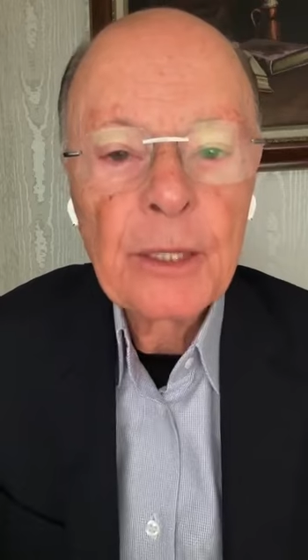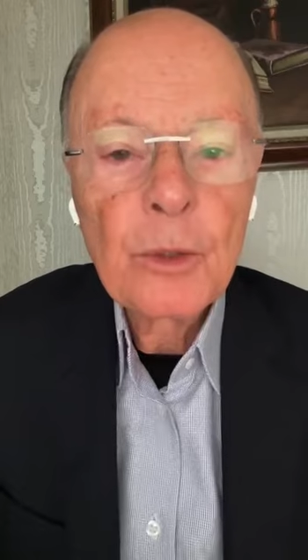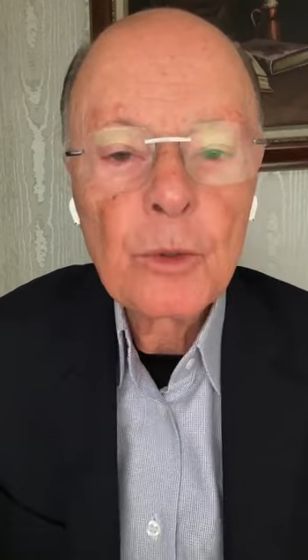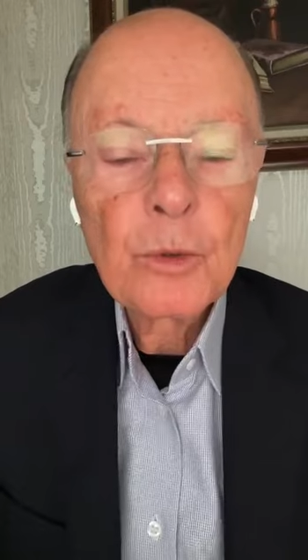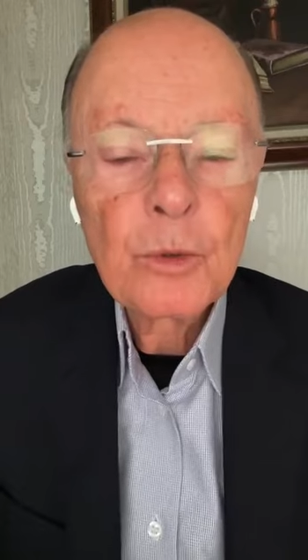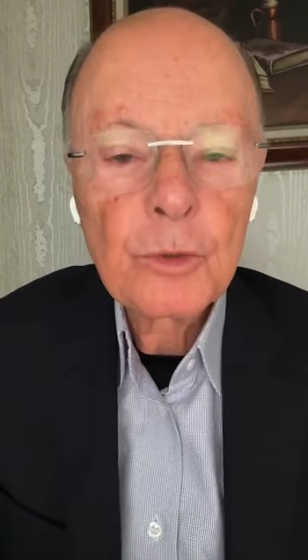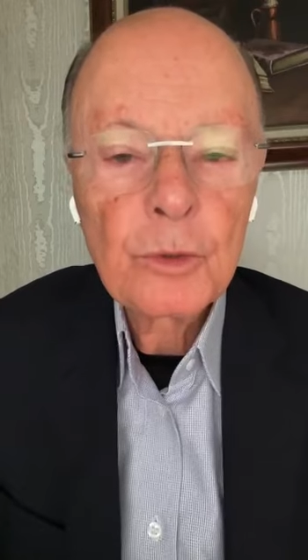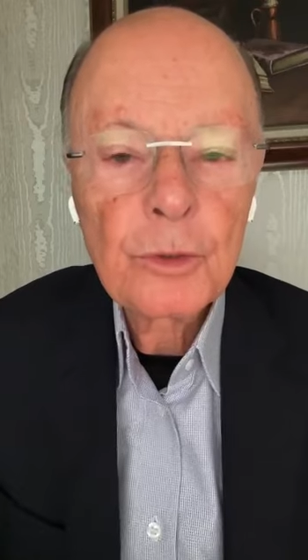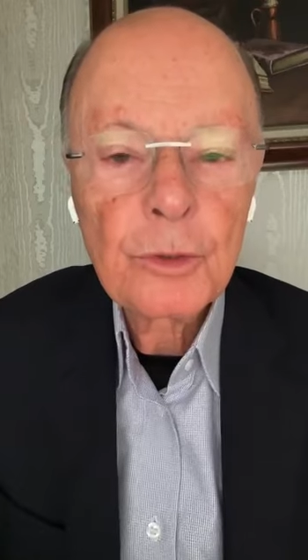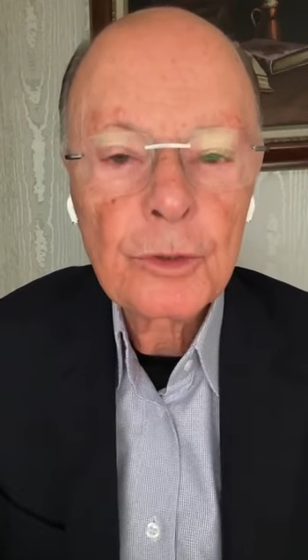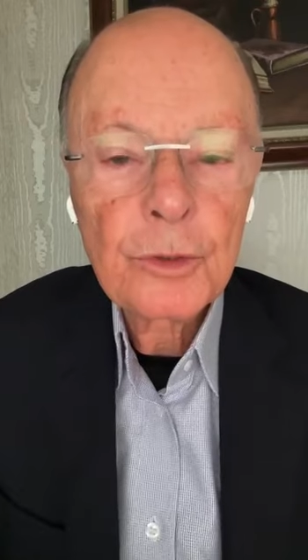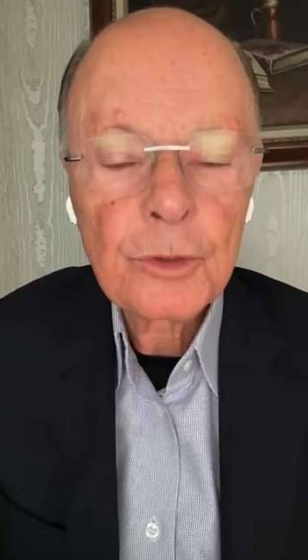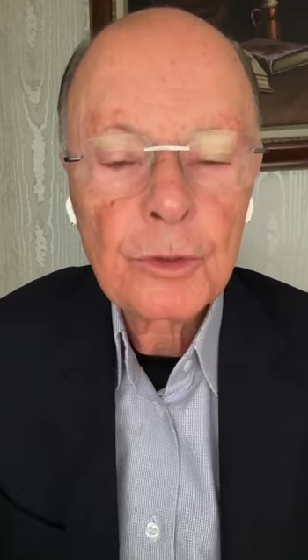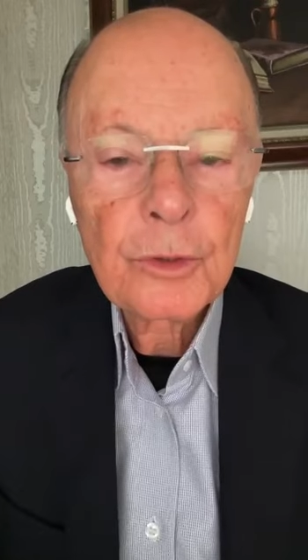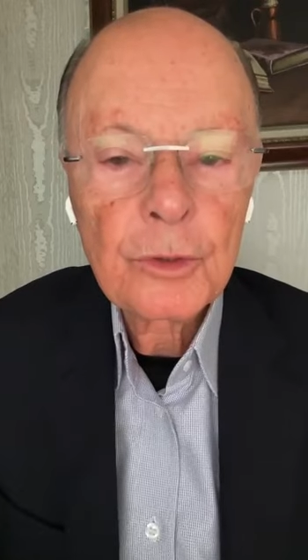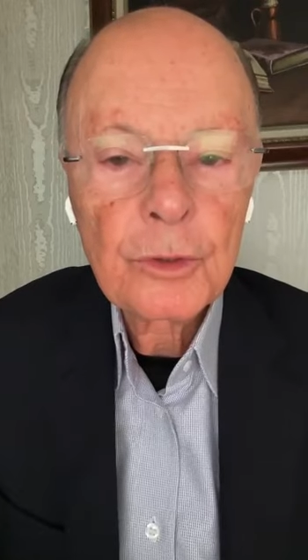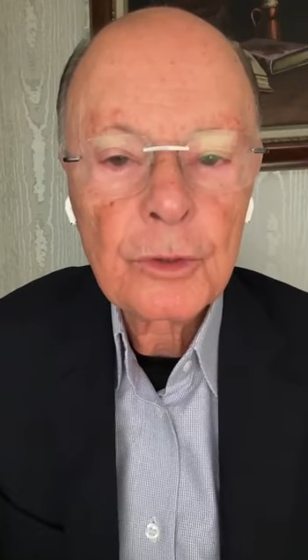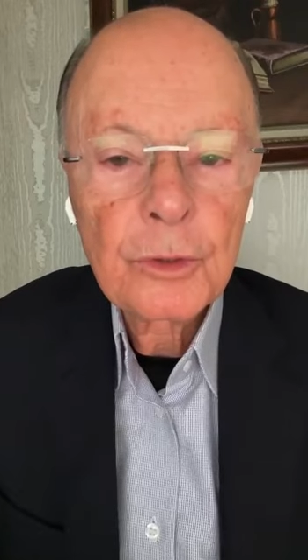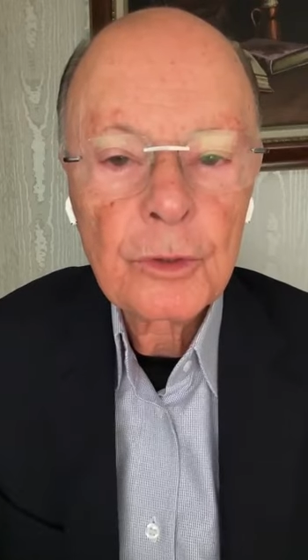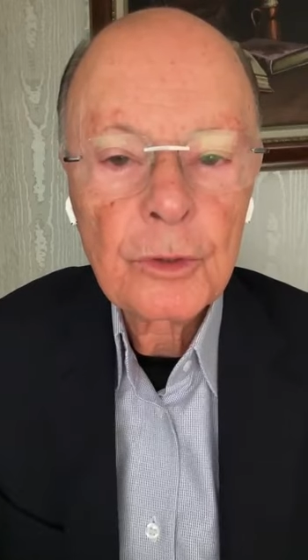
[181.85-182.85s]
fears
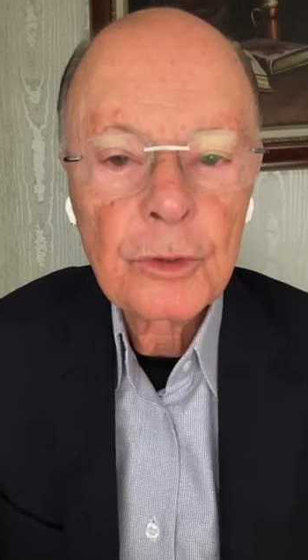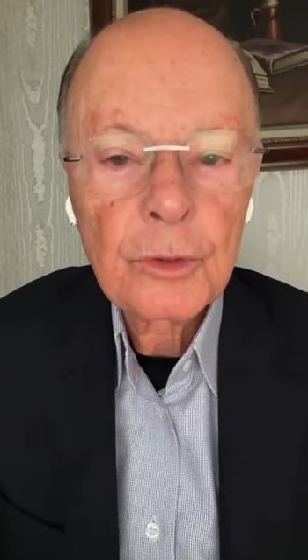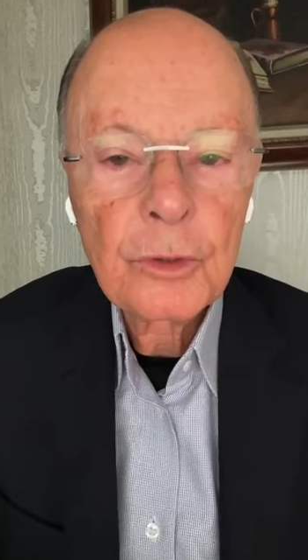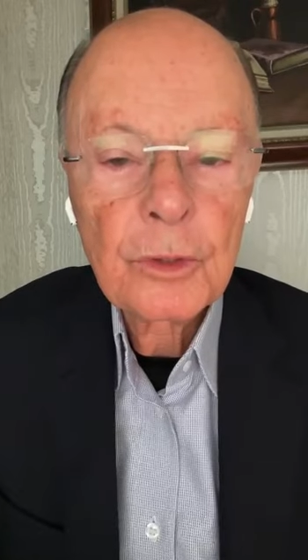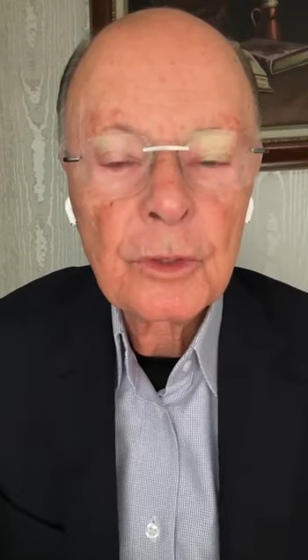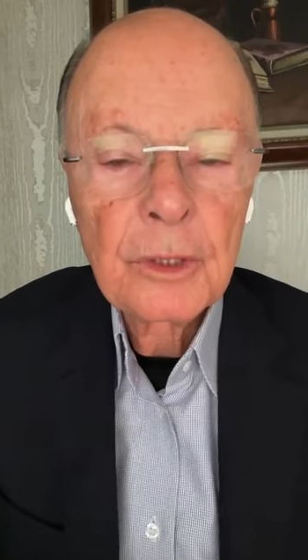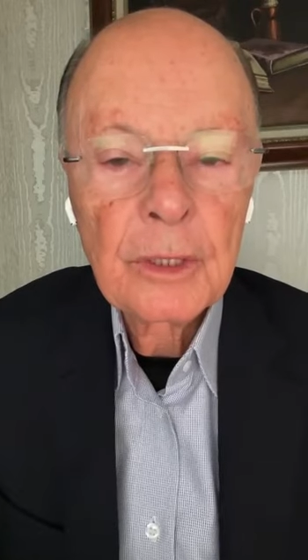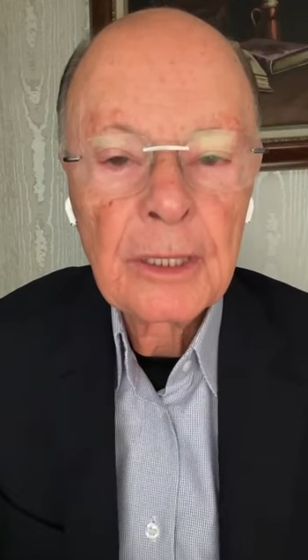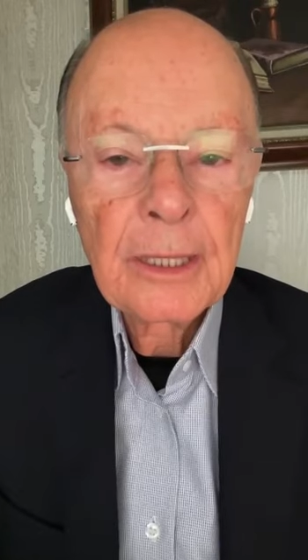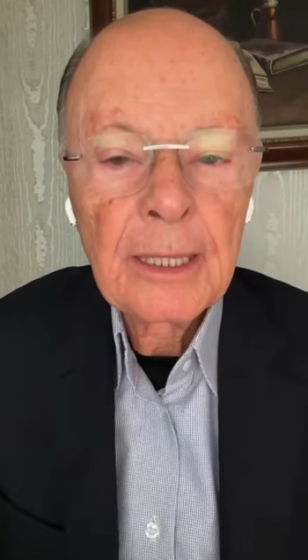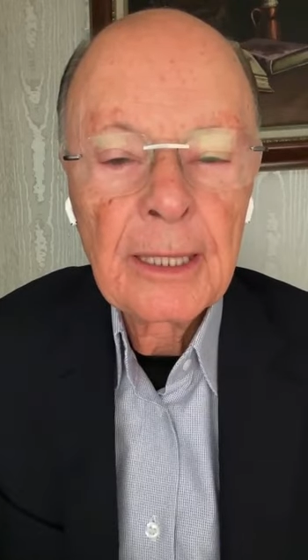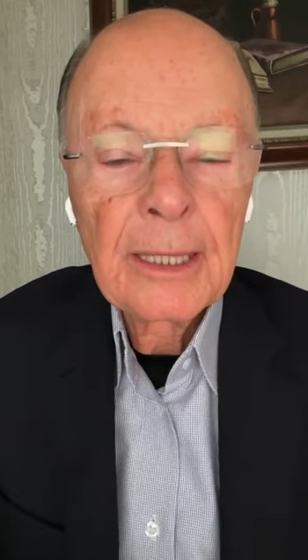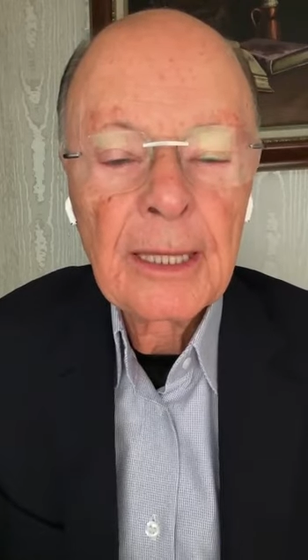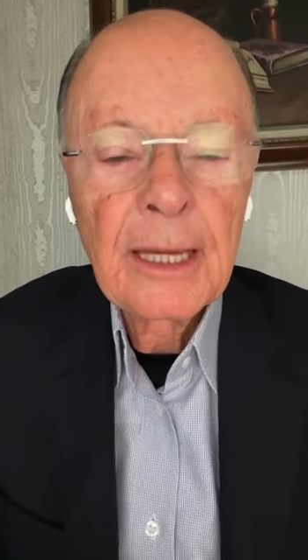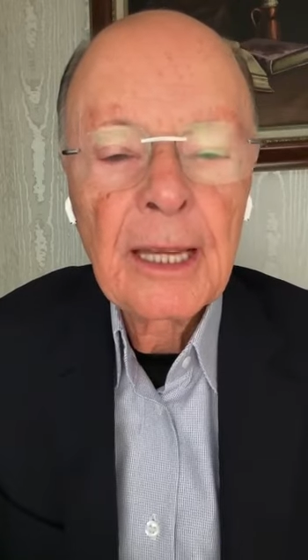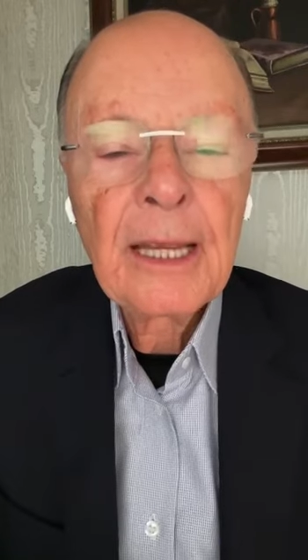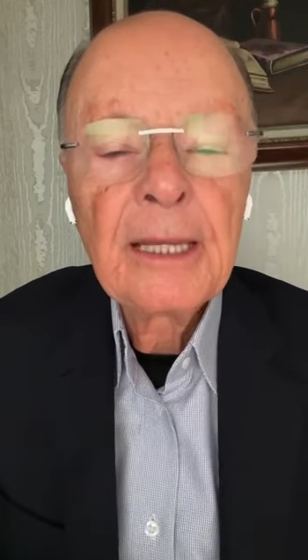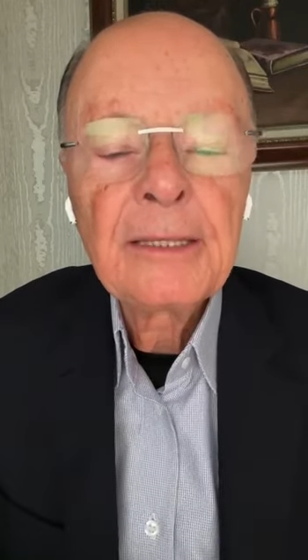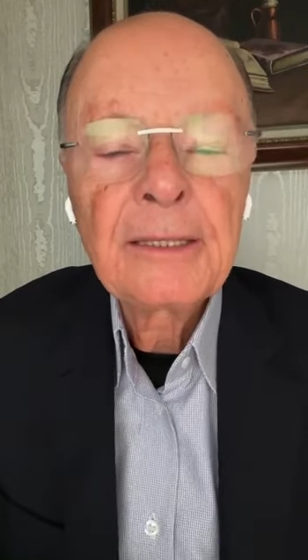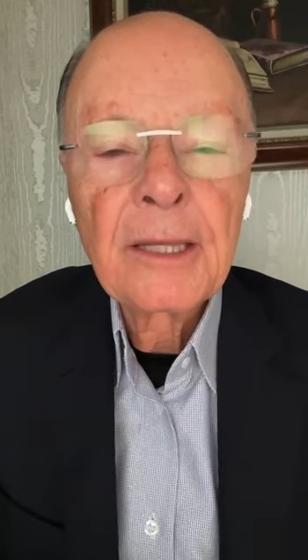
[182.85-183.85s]
God,
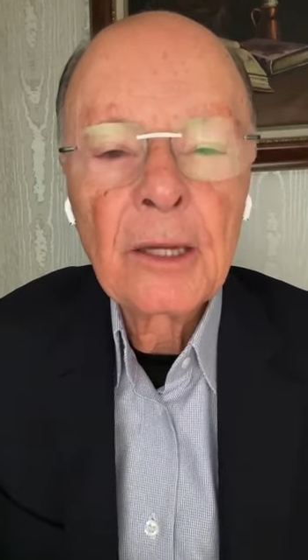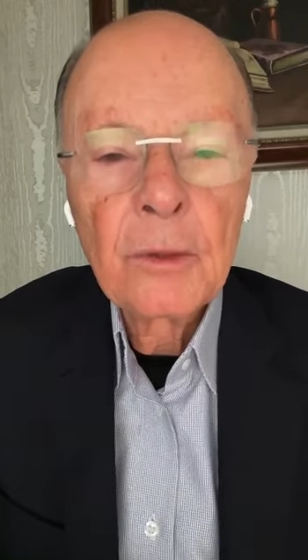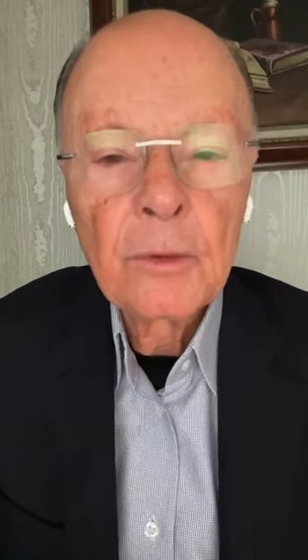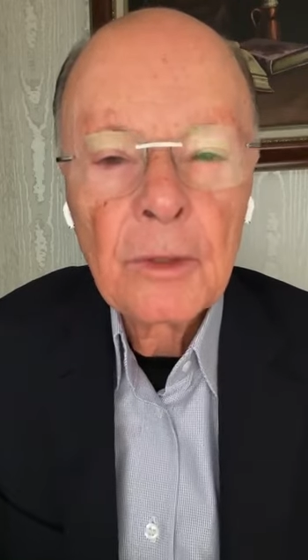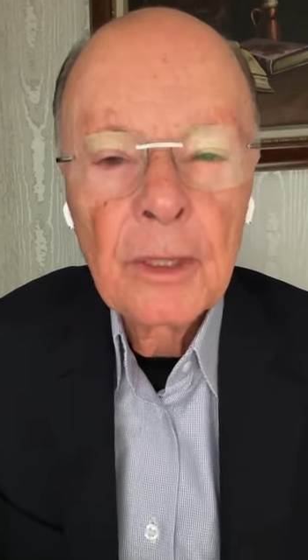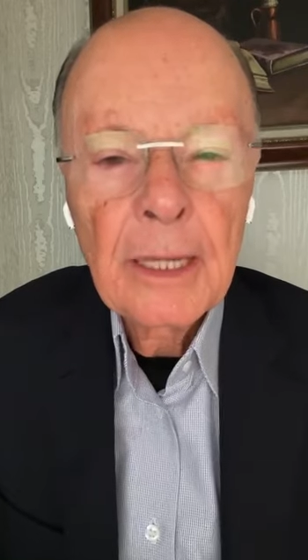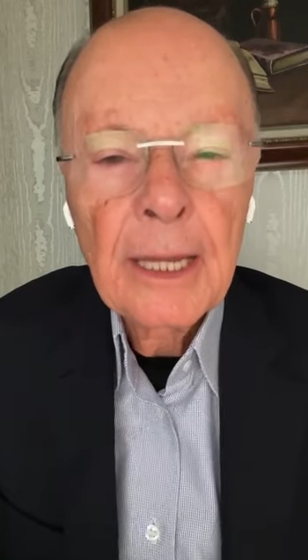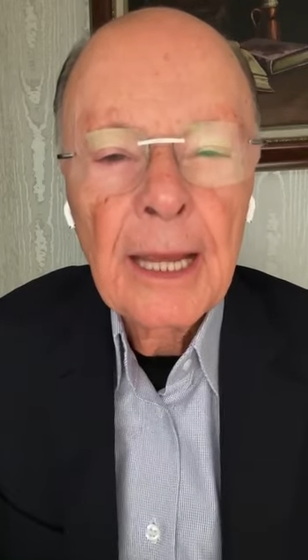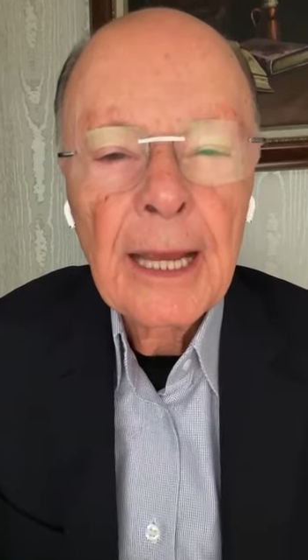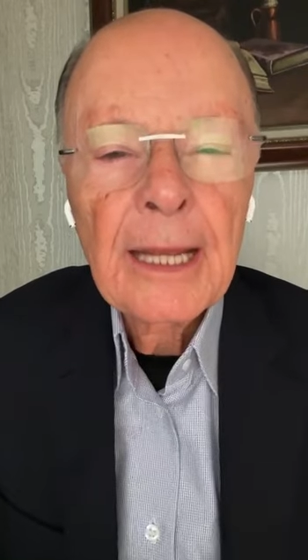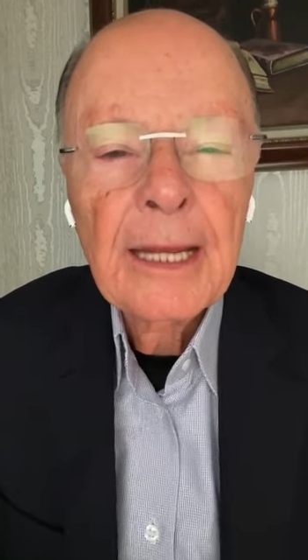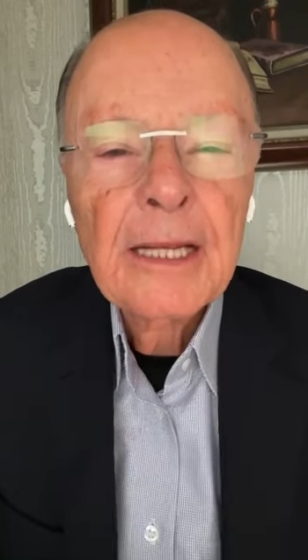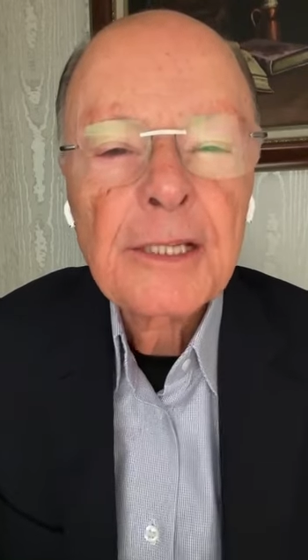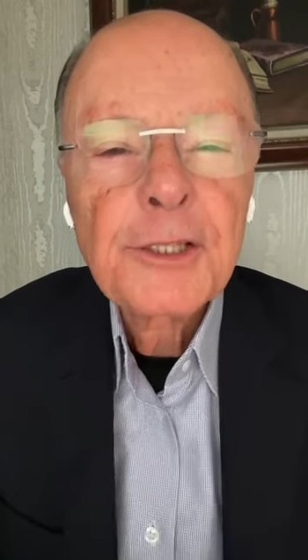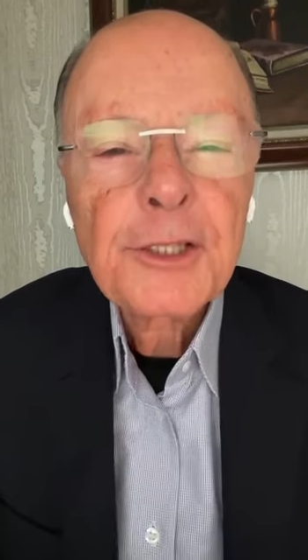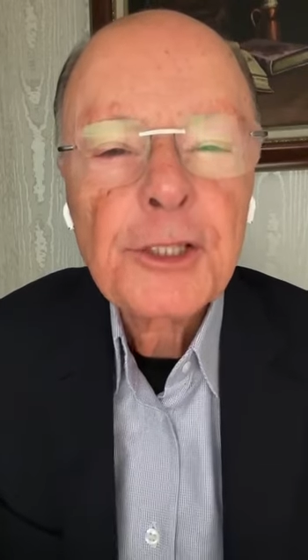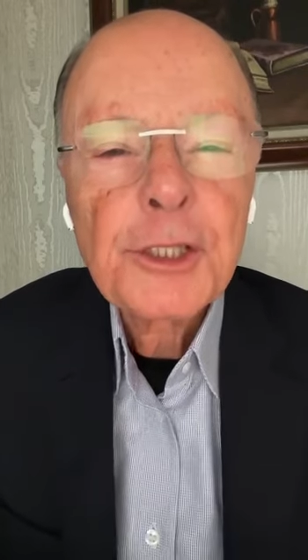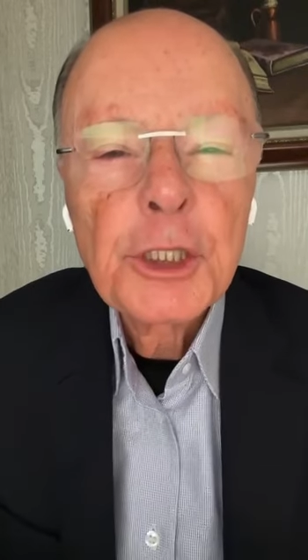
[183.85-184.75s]
then